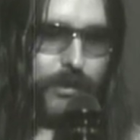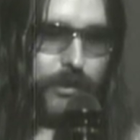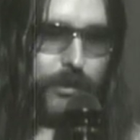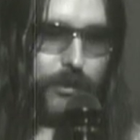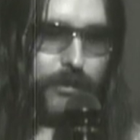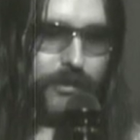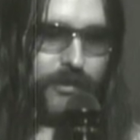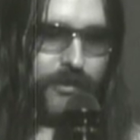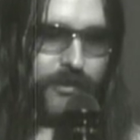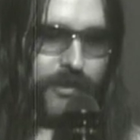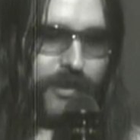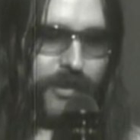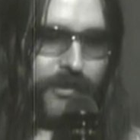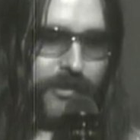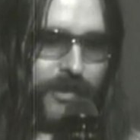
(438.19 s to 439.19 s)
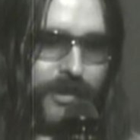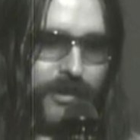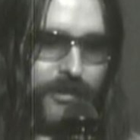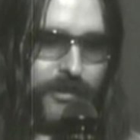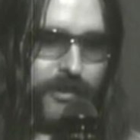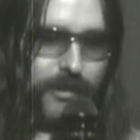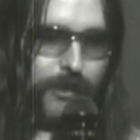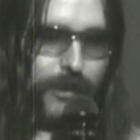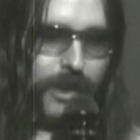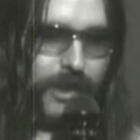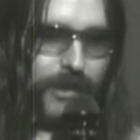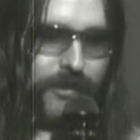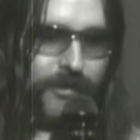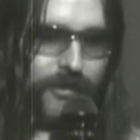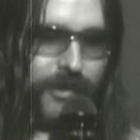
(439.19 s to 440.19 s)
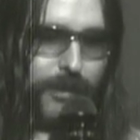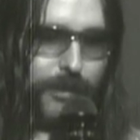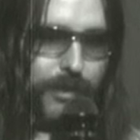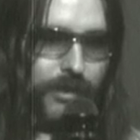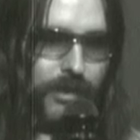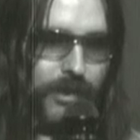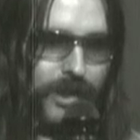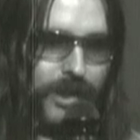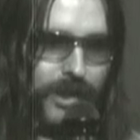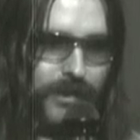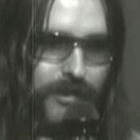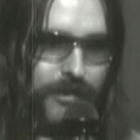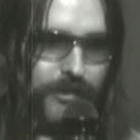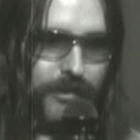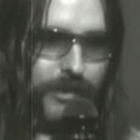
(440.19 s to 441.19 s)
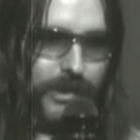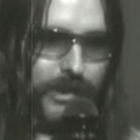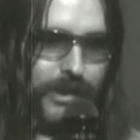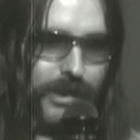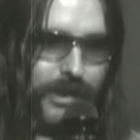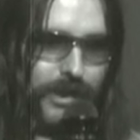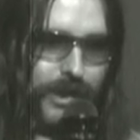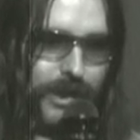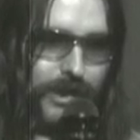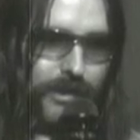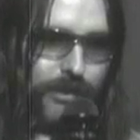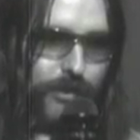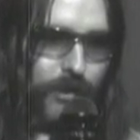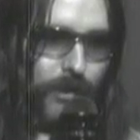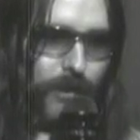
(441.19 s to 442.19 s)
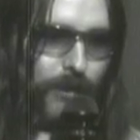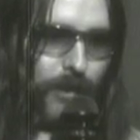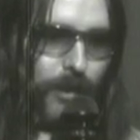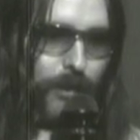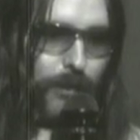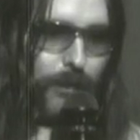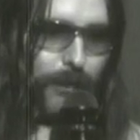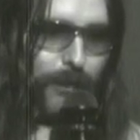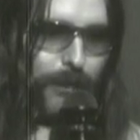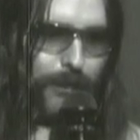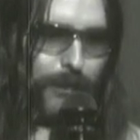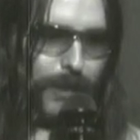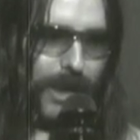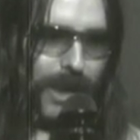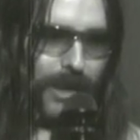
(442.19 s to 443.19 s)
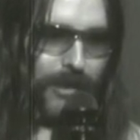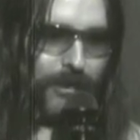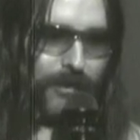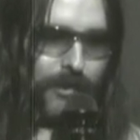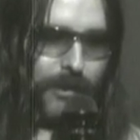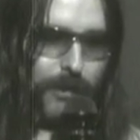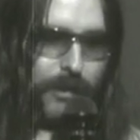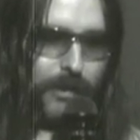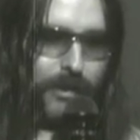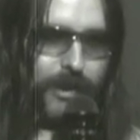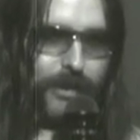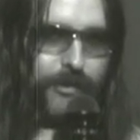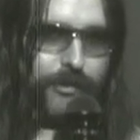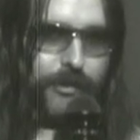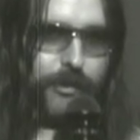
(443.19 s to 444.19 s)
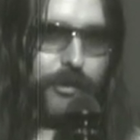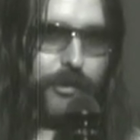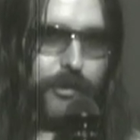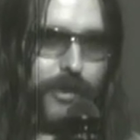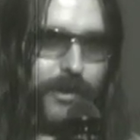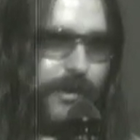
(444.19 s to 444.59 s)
hook the syncs into the pins separately, and the 12-volt power separately to run